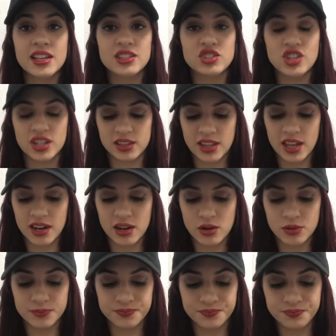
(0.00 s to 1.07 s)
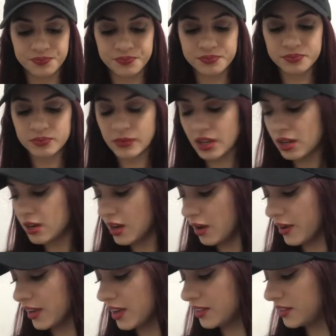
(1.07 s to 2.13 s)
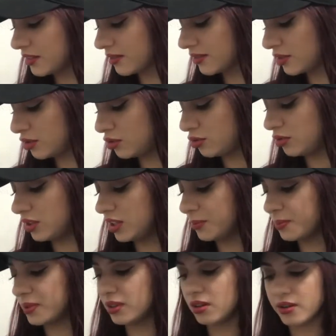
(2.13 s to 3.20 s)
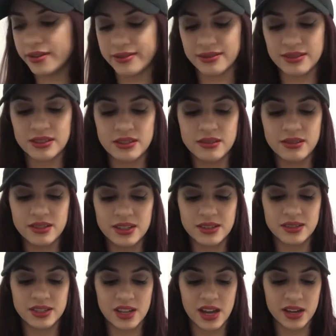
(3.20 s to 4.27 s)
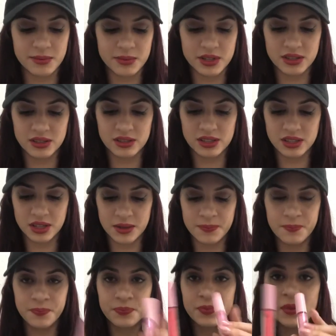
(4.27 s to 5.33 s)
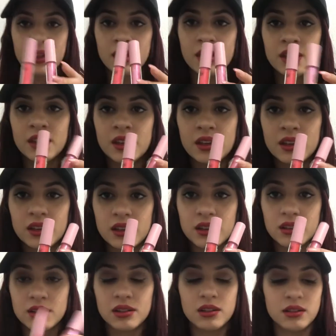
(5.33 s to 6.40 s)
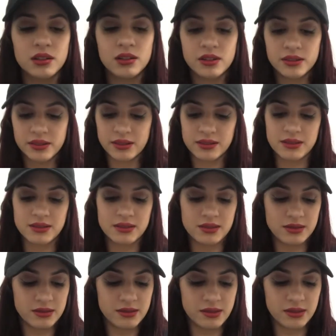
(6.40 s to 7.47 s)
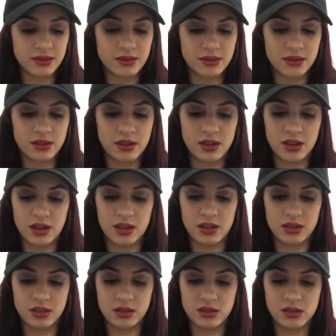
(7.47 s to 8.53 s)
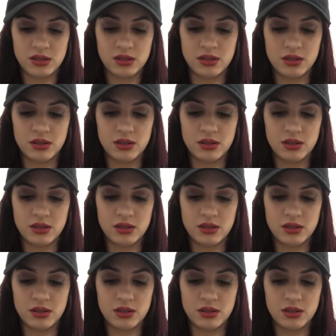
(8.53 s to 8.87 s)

check that out. Now I got these two lip glosses, these diamond glosses, and